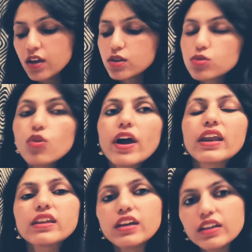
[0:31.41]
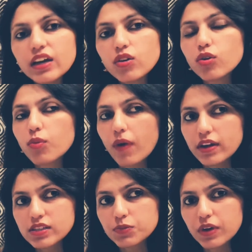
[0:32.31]
So anything that
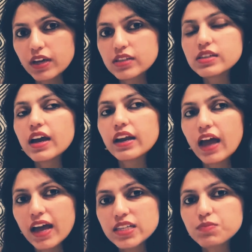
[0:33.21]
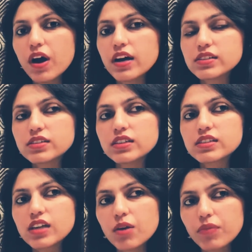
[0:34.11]
occupies space and has mass is
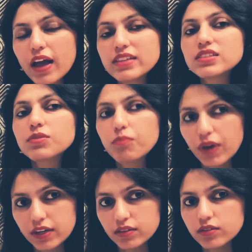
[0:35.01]
termed as matter.